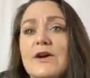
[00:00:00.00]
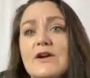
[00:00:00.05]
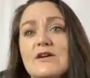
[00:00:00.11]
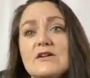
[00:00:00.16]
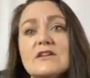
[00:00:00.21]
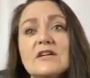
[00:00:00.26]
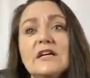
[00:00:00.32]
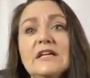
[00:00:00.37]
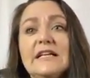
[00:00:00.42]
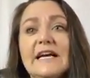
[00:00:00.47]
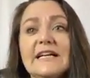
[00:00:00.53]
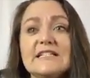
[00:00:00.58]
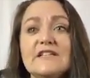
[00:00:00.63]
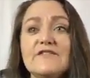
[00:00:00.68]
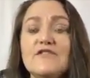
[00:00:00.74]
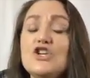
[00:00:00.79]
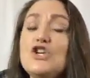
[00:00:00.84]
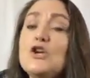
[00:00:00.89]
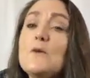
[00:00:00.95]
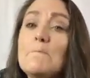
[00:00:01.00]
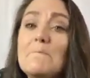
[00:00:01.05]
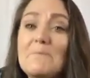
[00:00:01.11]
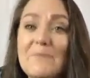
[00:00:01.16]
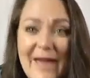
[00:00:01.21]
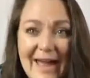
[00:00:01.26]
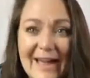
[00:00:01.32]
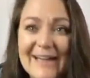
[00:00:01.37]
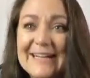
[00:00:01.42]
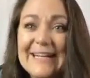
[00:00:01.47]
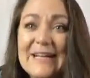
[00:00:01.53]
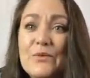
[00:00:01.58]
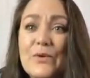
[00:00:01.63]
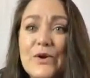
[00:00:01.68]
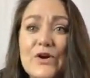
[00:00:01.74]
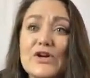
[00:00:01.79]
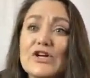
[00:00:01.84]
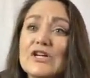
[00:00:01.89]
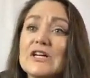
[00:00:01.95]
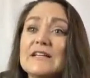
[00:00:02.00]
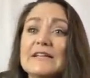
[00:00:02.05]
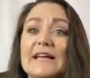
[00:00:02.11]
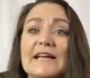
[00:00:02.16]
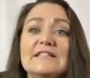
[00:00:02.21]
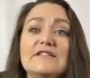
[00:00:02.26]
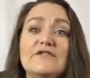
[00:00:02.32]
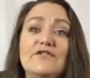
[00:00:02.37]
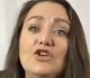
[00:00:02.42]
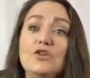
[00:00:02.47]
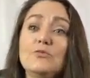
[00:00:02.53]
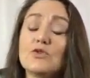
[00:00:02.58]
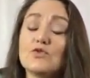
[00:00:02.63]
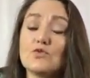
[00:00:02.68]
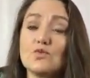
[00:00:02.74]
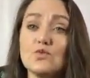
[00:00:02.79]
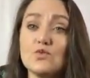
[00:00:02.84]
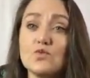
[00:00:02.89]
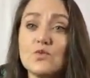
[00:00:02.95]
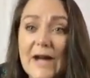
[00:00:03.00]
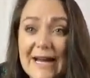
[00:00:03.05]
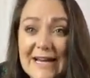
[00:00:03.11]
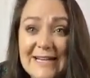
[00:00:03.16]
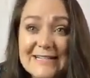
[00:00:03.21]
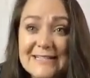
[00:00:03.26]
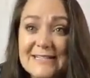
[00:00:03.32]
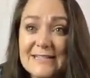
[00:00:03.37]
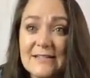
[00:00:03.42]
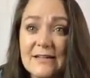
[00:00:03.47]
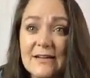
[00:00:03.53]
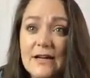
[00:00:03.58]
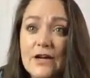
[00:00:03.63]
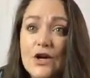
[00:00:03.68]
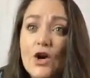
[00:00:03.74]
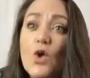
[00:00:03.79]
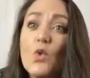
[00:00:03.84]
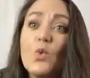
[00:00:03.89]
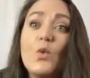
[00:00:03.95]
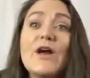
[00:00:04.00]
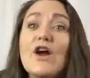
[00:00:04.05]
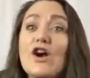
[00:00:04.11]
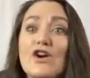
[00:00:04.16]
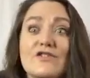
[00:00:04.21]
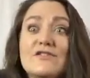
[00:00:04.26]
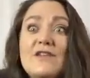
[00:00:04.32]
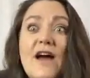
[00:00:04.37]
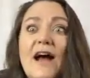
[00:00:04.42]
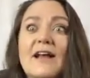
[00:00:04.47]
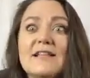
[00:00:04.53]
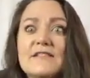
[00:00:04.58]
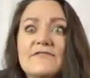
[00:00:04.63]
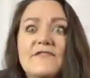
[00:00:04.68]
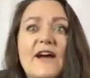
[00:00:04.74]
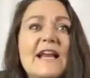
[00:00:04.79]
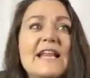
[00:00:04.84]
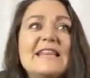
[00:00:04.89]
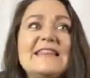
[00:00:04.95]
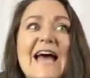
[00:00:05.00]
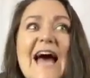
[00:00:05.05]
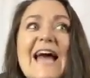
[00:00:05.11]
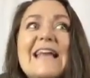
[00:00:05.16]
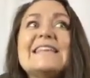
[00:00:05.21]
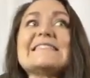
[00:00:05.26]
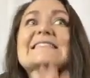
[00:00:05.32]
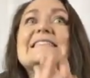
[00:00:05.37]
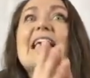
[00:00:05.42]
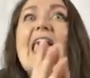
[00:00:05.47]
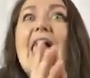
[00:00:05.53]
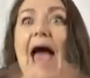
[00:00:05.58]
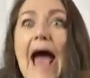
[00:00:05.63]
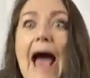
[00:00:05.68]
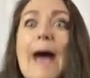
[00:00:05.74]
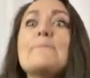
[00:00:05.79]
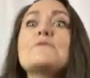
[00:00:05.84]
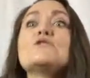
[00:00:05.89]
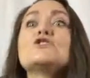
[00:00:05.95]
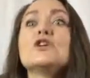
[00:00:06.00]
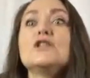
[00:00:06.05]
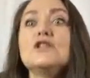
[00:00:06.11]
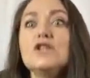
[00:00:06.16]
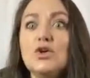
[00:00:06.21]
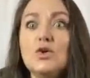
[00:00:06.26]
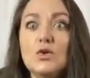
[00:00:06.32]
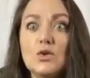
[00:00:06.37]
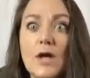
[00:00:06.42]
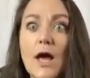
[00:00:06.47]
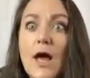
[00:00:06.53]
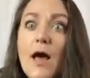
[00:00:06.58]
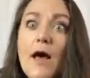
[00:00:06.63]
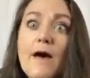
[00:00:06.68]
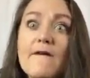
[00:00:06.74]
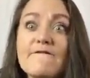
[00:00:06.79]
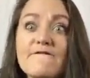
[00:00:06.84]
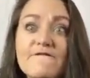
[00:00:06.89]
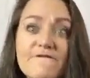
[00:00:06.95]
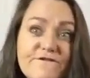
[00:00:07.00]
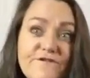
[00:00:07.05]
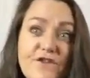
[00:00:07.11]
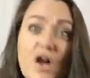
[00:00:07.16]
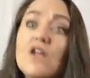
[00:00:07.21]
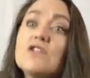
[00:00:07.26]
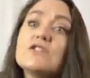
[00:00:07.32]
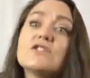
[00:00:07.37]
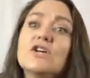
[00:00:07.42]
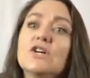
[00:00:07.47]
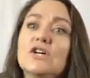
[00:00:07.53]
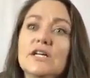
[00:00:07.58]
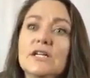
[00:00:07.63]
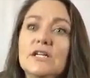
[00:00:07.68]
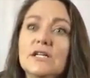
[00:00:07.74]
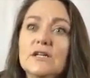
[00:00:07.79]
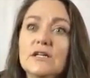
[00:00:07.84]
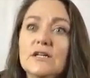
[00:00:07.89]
We are a collective humanity. We are a collective human race. We are not divided. That is an absolute falsehood.